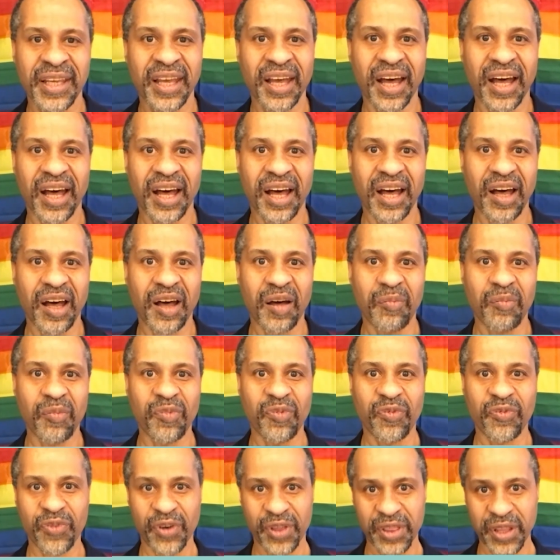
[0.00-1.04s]
um,
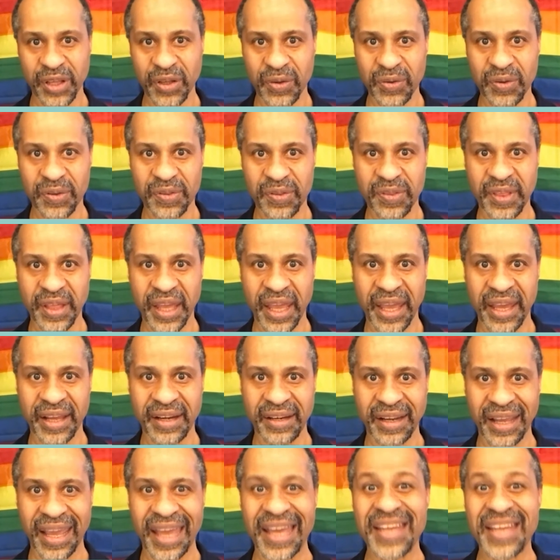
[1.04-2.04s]
for the youth and